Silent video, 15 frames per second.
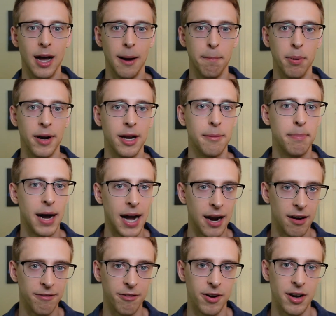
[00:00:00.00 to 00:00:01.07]
bring a
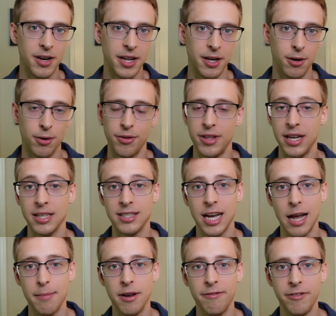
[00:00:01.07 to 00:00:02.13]
buyer for a deal. The
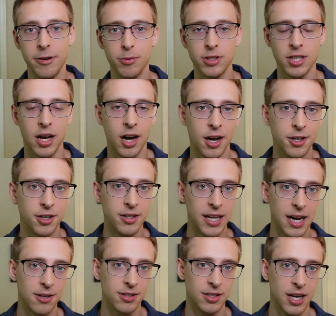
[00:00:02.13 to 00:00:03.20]
assignment fee was
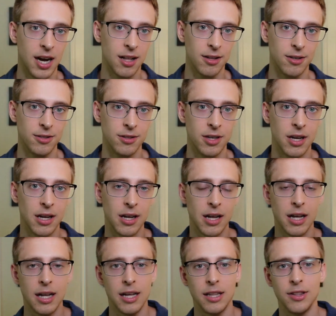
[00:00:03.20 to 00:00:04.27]
$100,000.
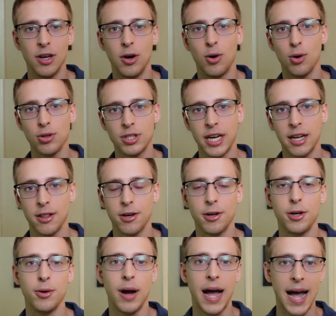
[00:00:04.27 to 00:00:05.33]
The wholesaler
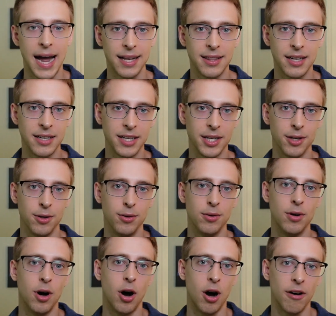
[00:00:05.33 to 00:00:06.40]
who had the
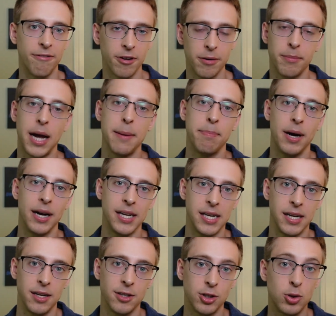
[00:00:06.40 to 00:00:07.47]
deal offered my
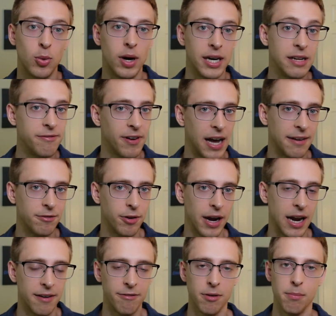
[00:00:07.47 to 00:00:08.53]
buddy 25
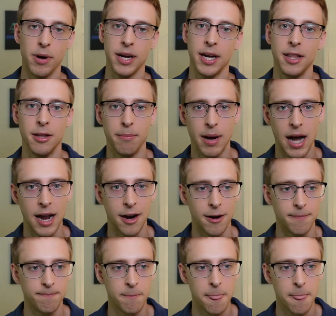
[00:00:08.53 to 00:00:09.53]
grand for bringing the buyer.